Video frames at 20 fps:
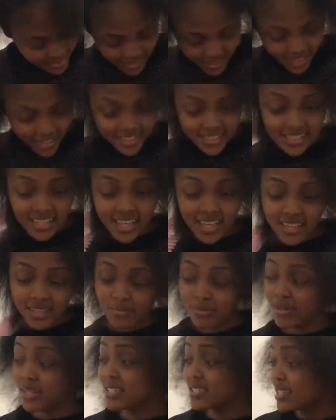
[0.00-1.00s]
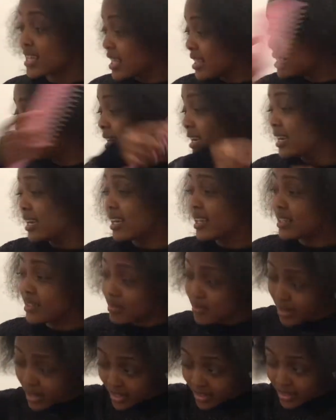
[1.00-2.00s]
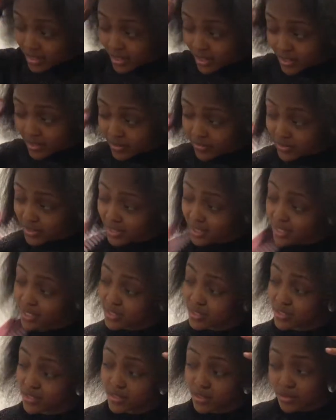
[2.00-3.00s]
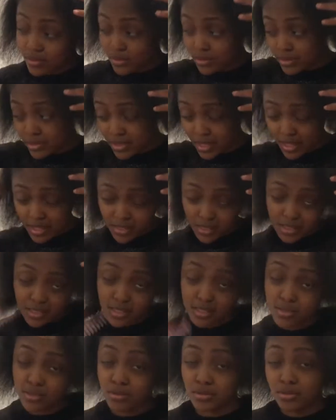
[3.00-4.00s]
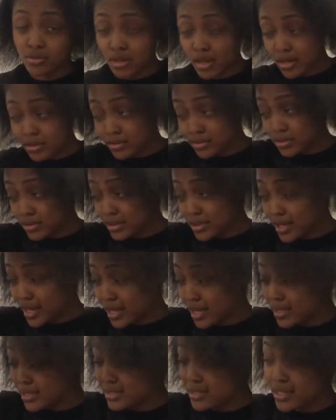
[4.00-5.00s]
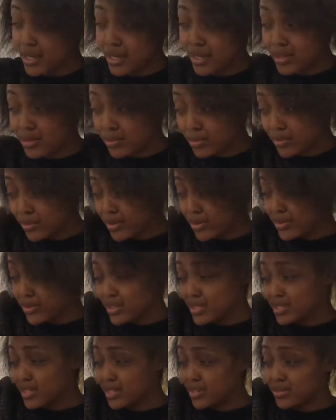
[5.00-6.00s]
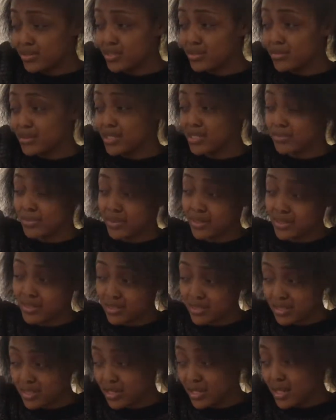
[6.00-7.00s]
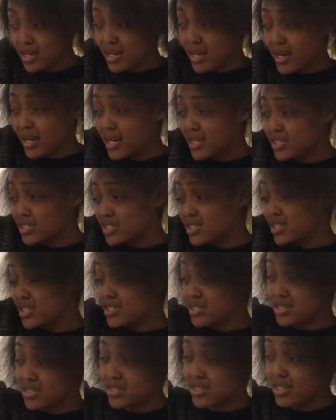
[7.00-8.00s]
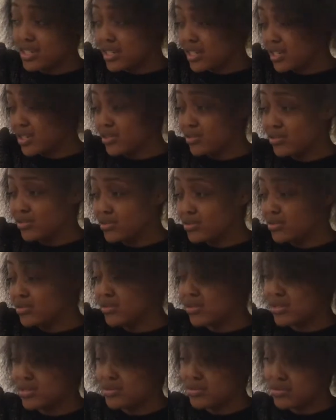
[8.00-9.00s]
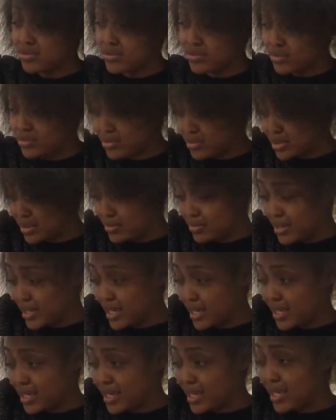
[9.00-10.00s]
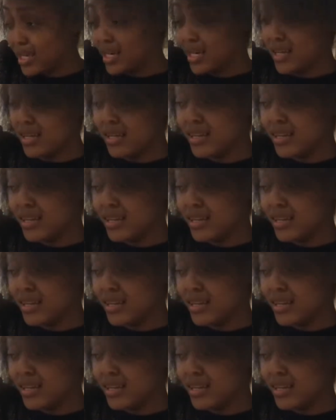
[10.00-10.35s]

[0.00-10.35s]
has other plans. And anyway, at the end of the day, it still looks nice. I just don't know how to style it. And tomorrow there's a Christmas party at church, and I don't know what to do with my hair.